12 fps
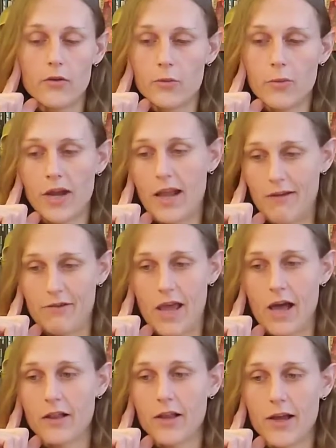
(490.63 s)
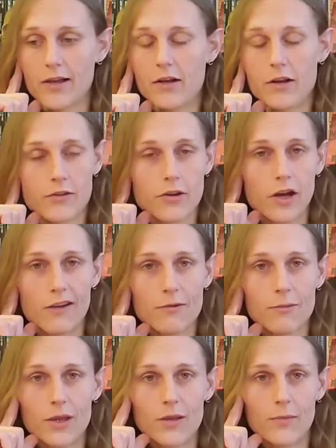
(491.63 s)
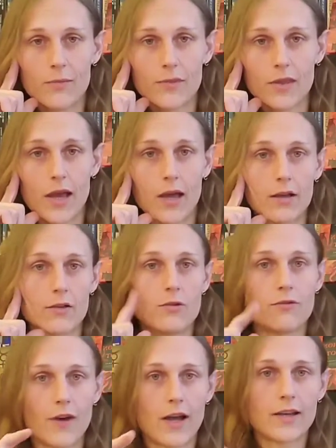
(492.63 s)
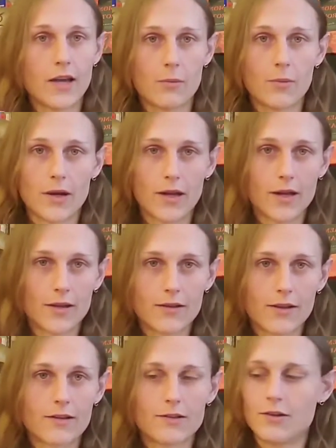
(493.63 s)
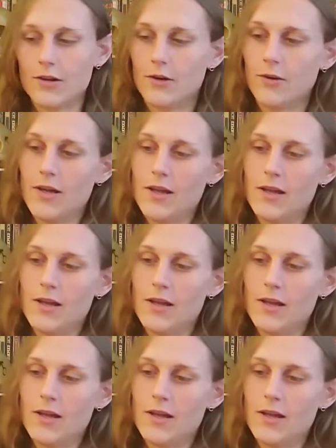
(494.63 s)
You might have an ally in another government that you find out by, you know,